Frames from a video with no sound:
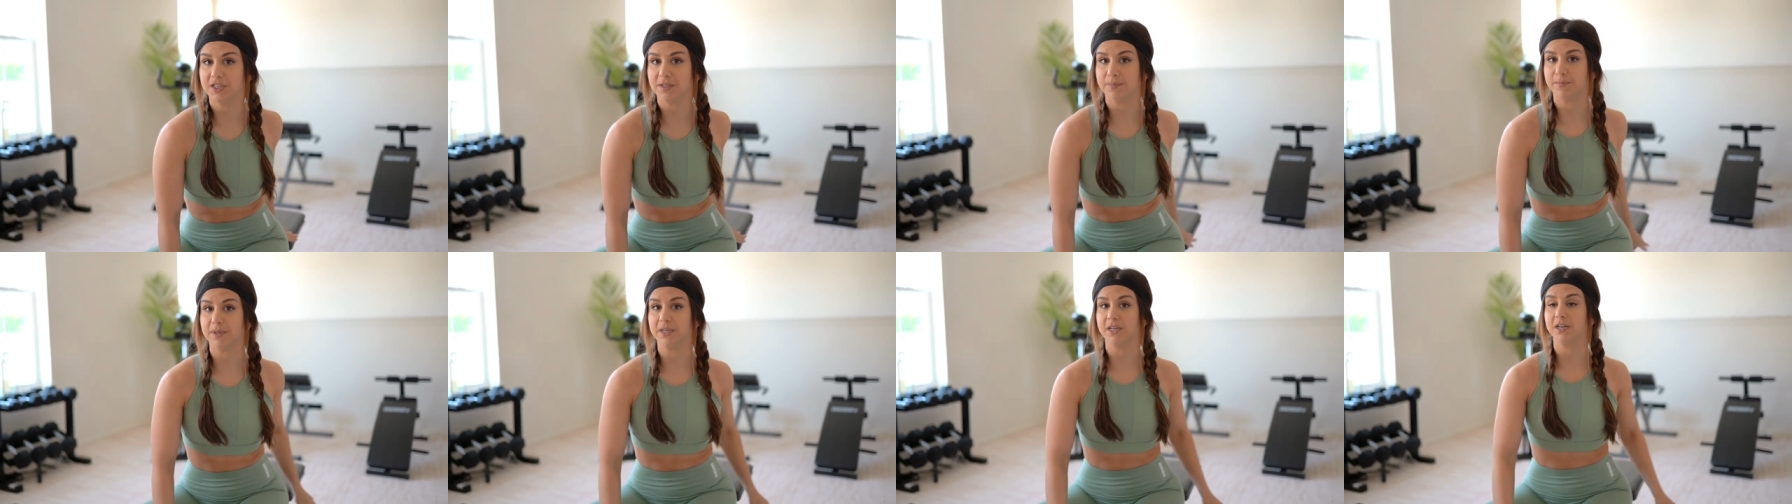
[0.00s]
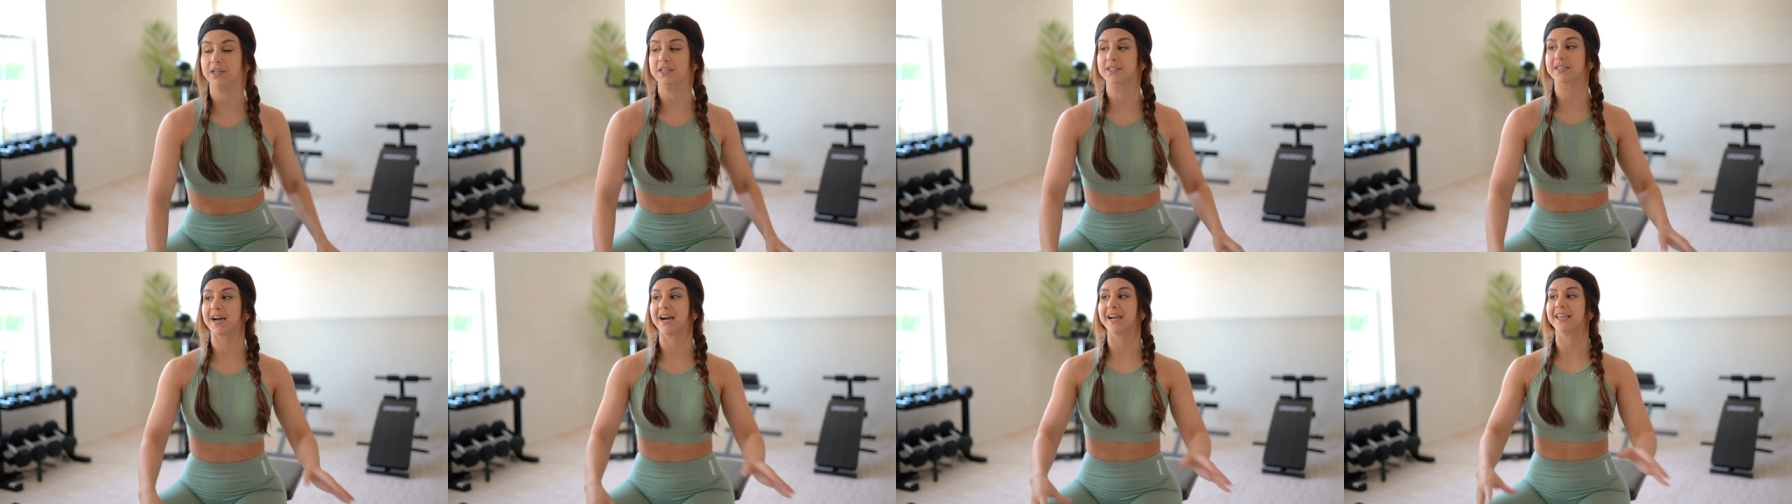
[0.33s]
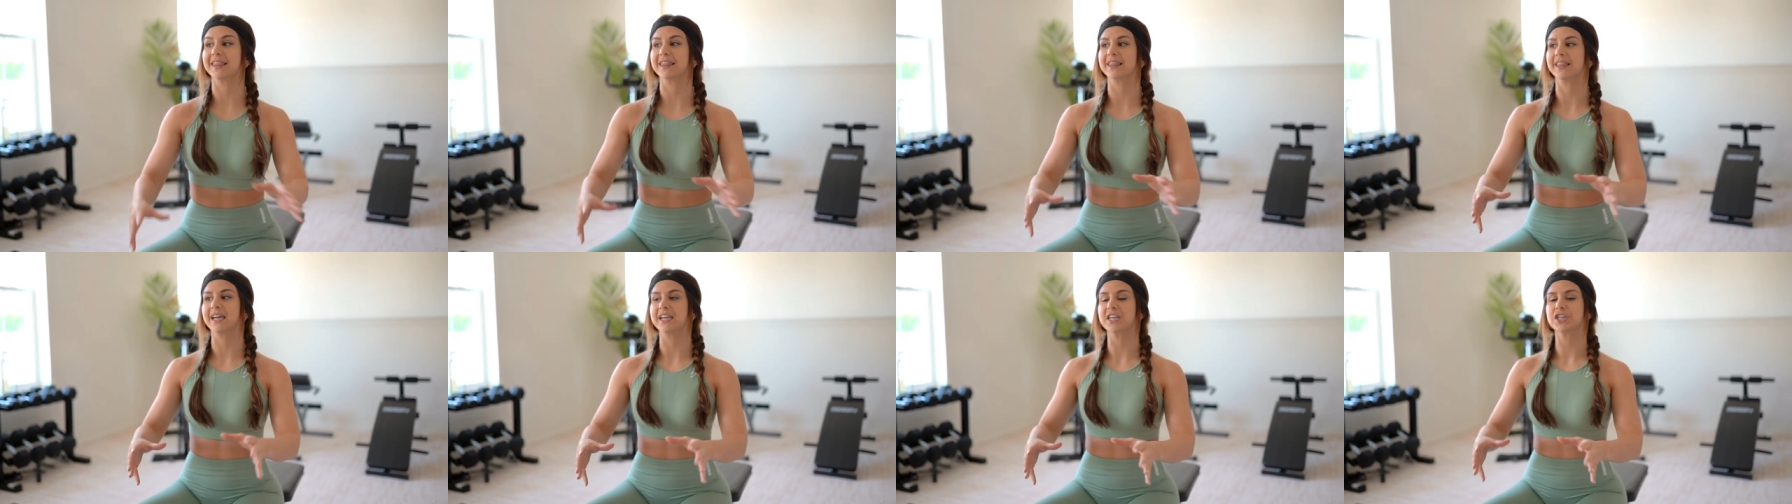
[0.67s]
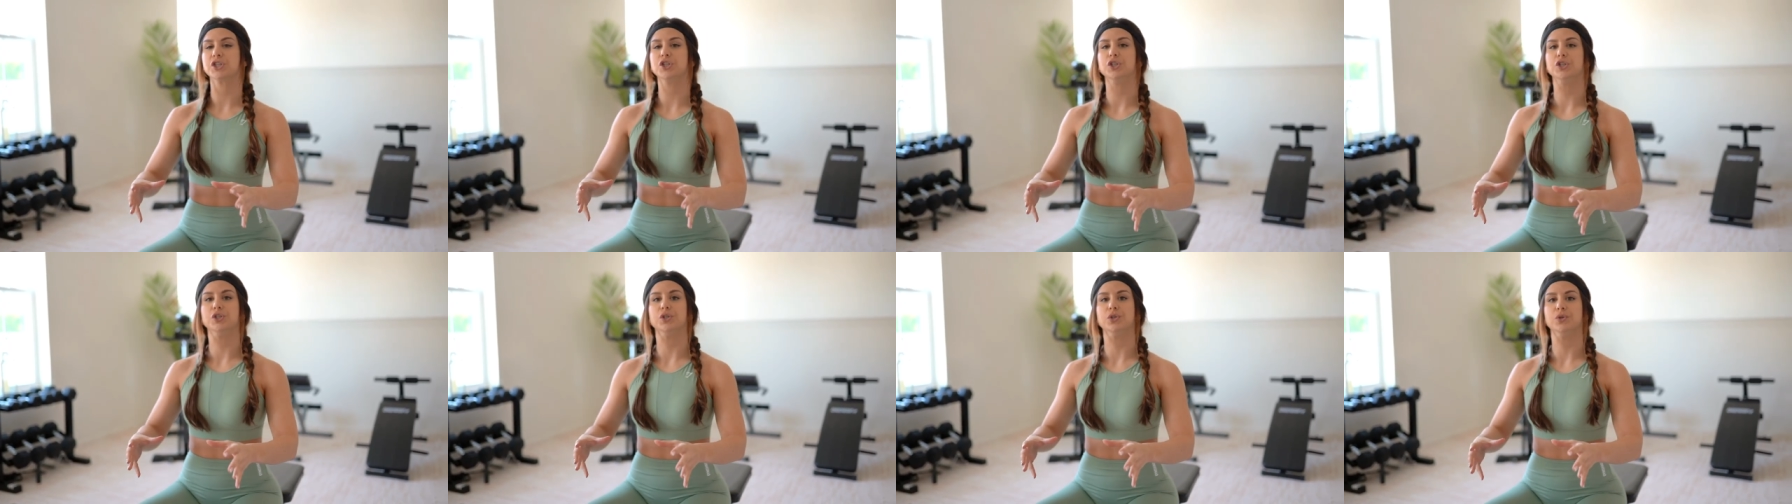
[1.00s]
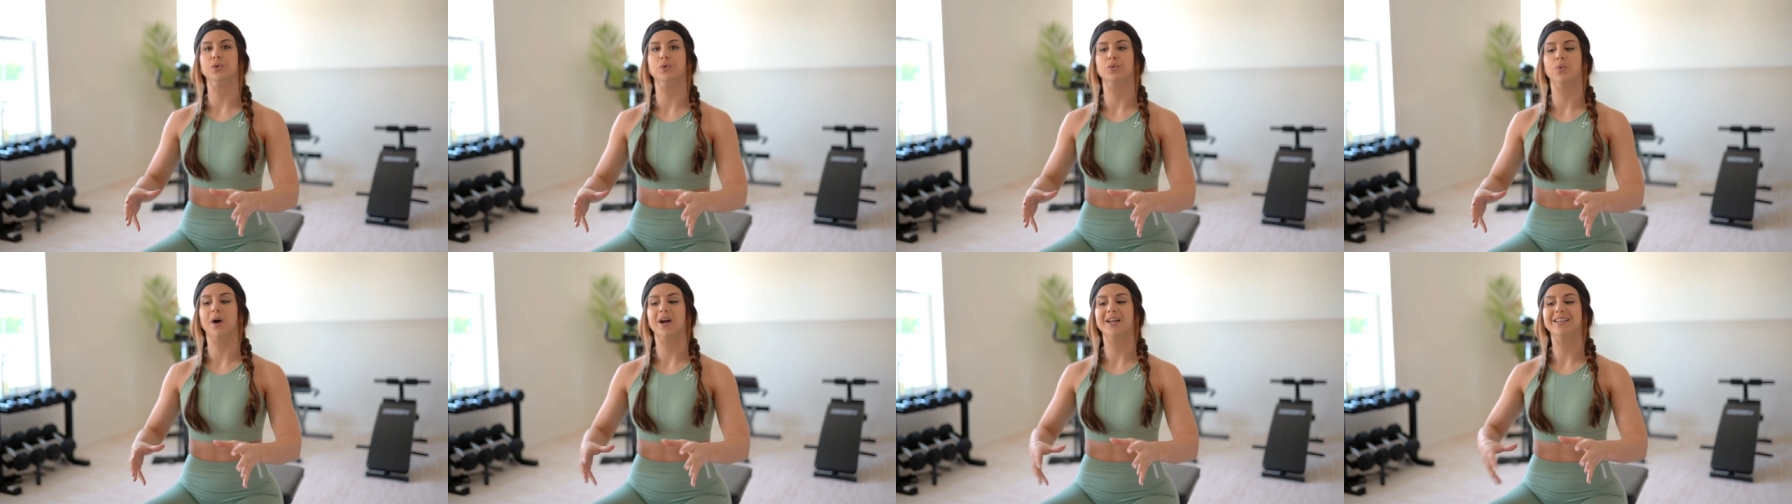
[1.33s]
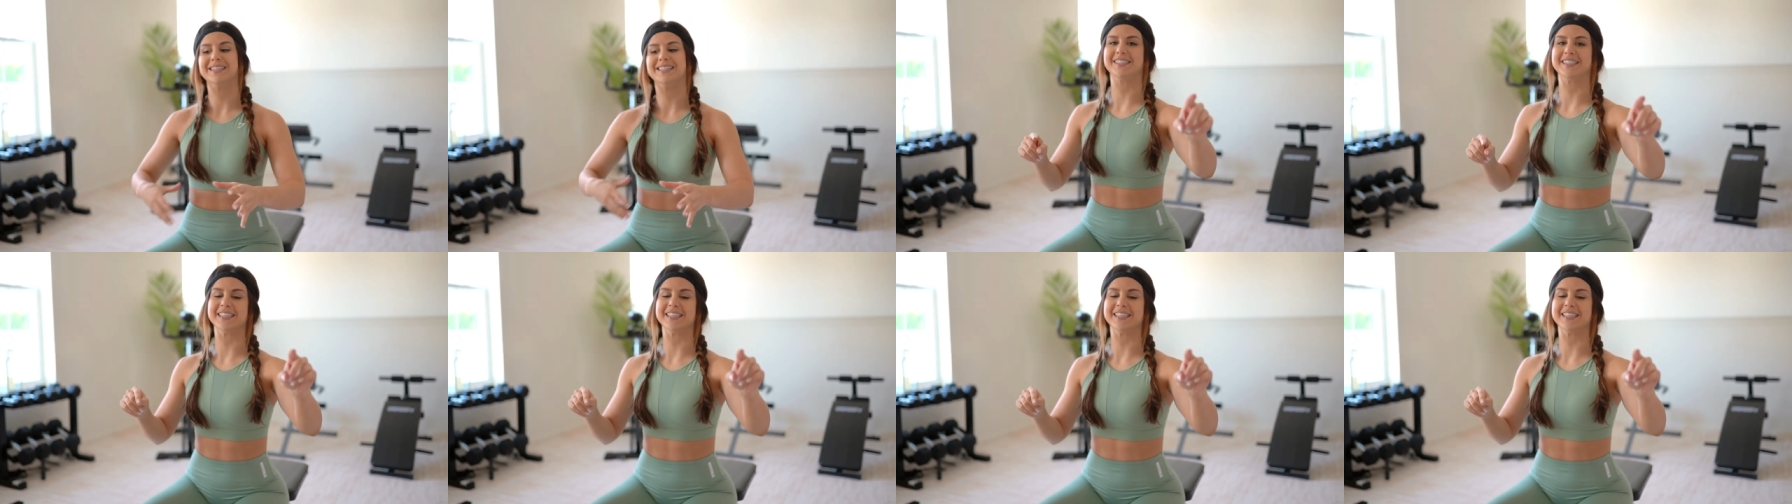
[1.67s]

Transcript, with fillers: is because I like to do